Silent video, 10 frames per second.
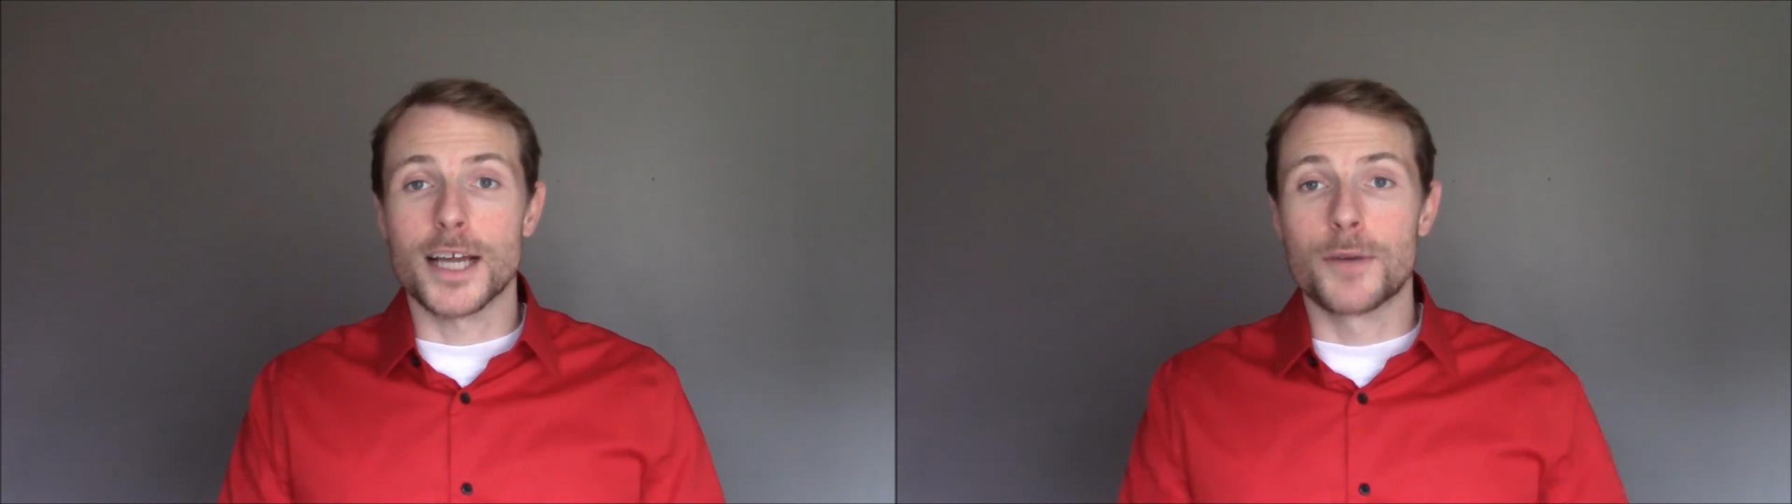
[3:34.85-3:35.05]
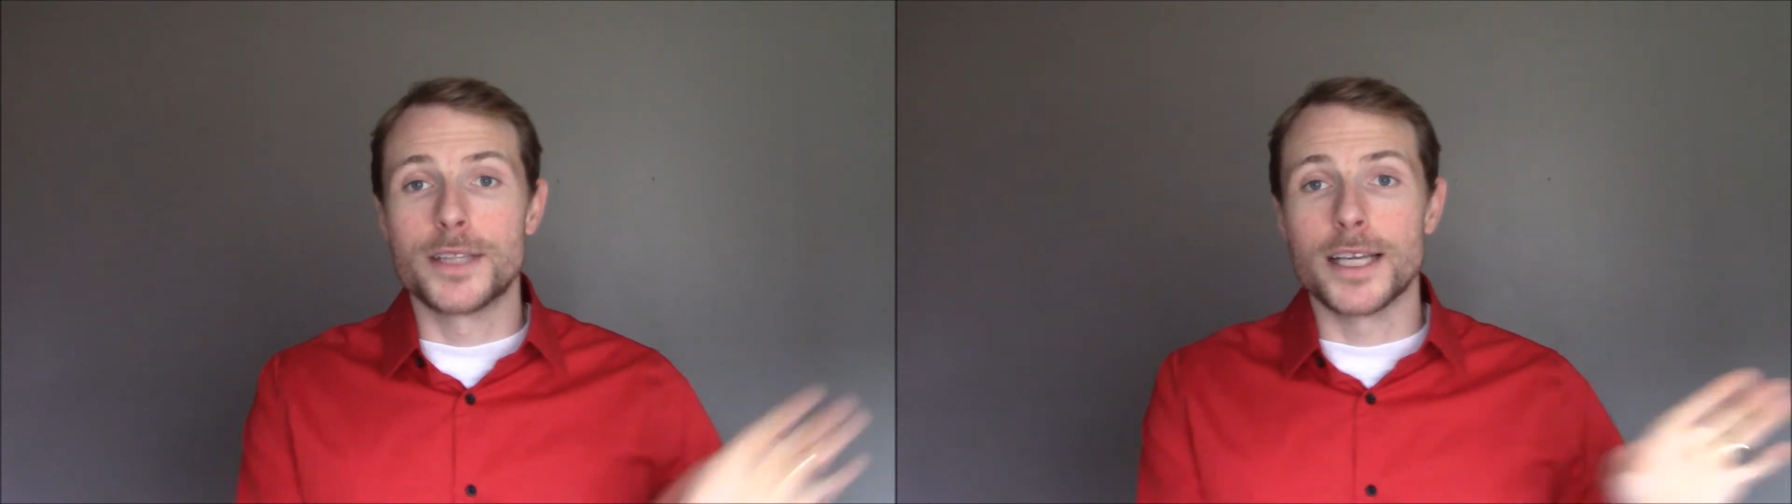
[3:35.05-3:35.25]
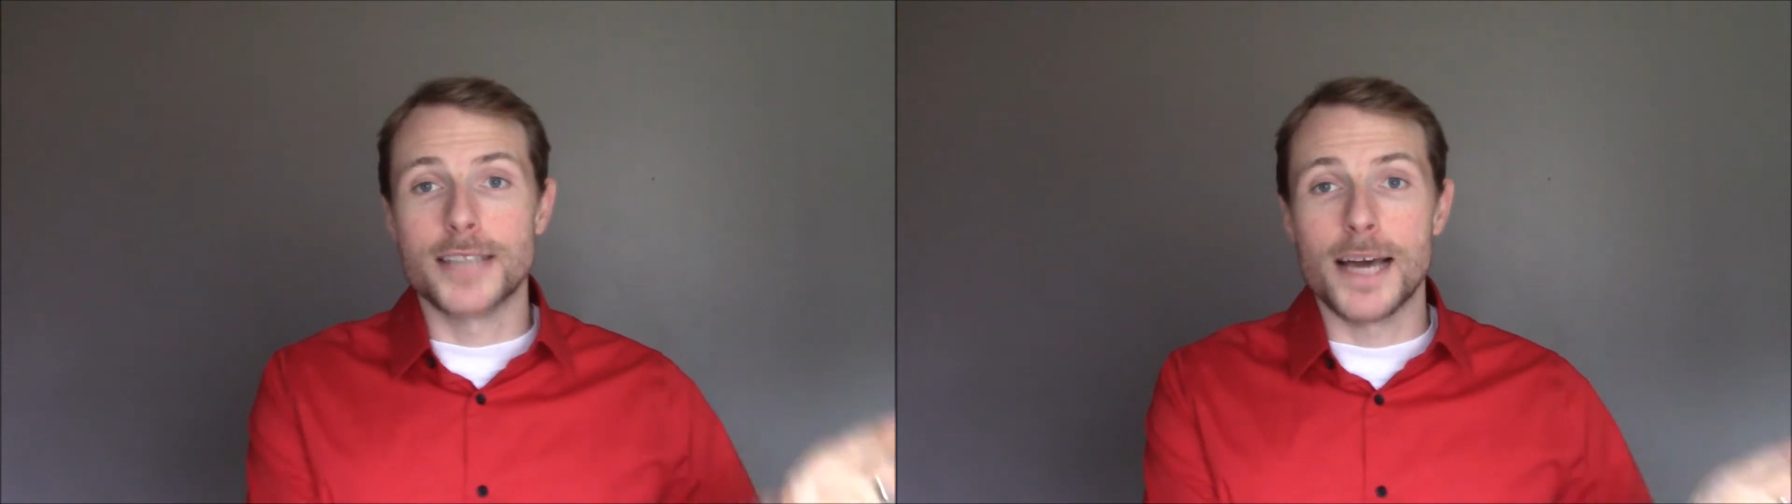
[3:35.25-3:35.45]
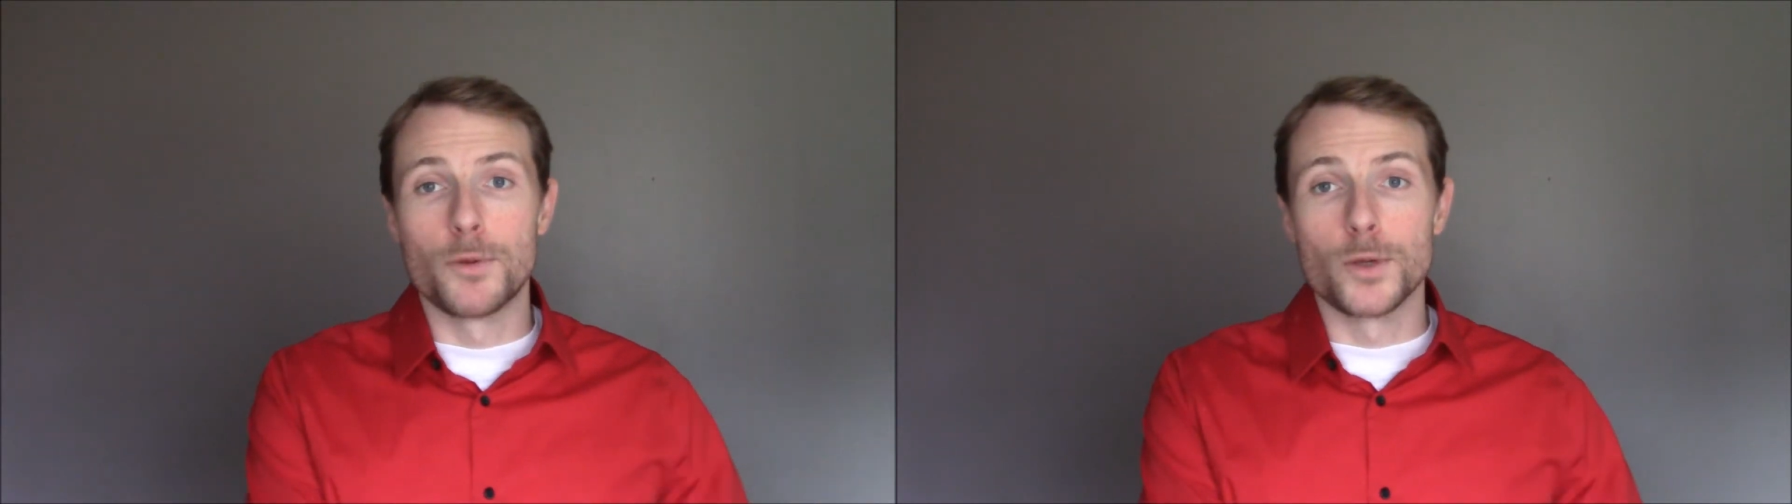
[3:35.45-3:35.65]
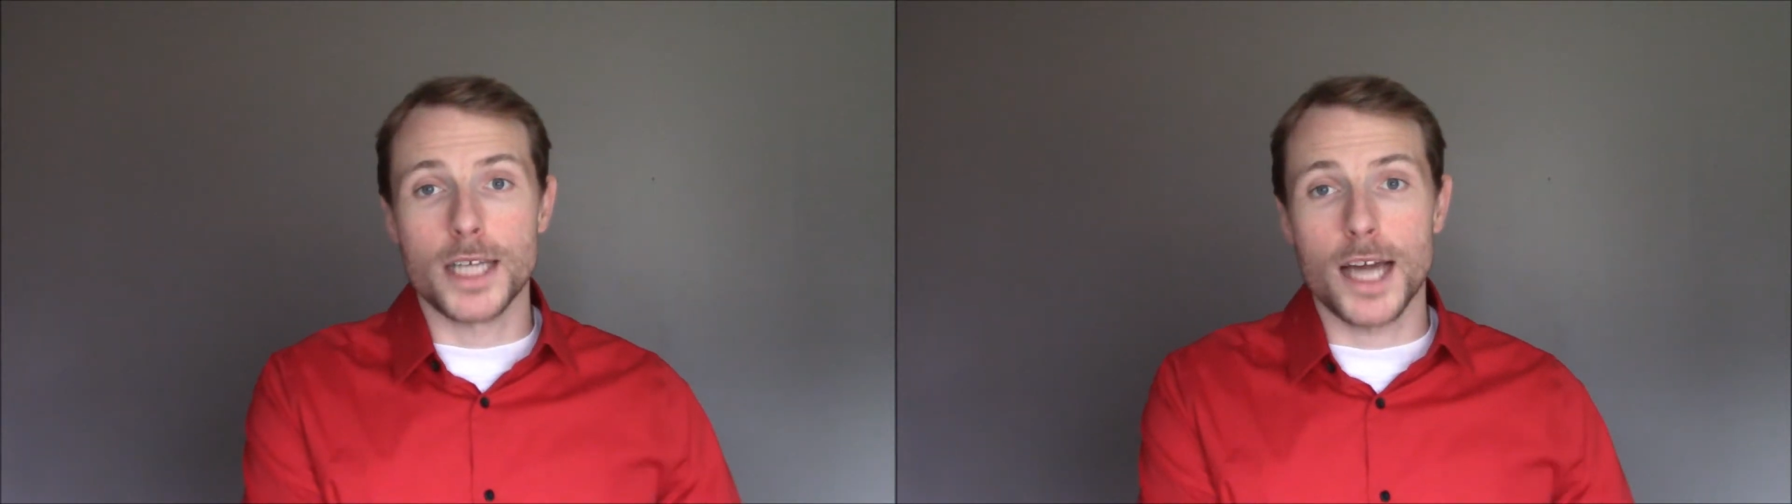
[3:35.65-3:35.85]
like with the
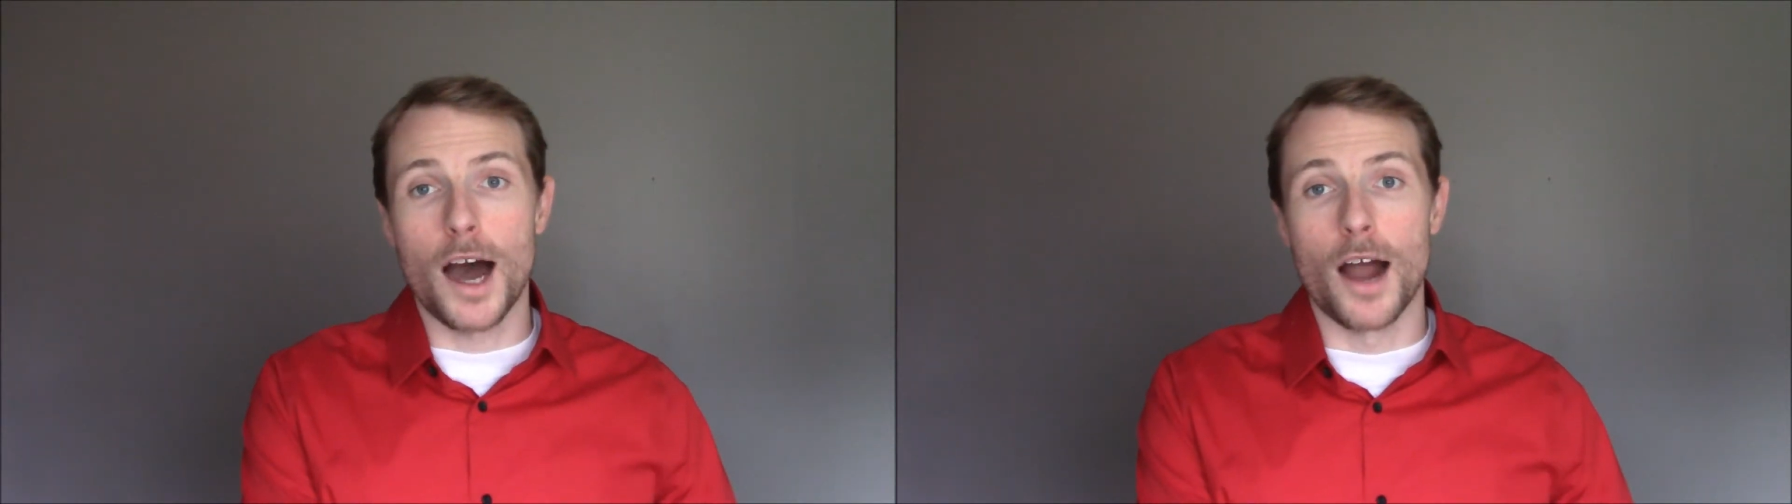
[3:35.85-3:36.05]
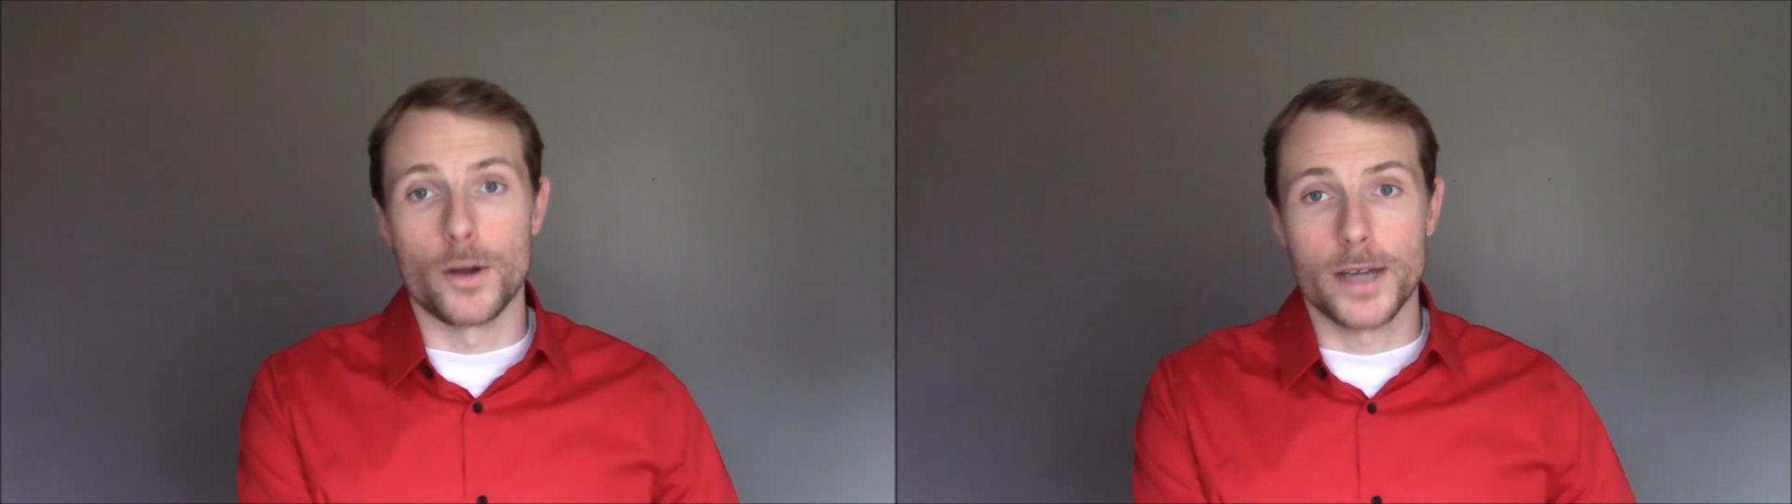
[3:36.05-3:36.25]
example with the car,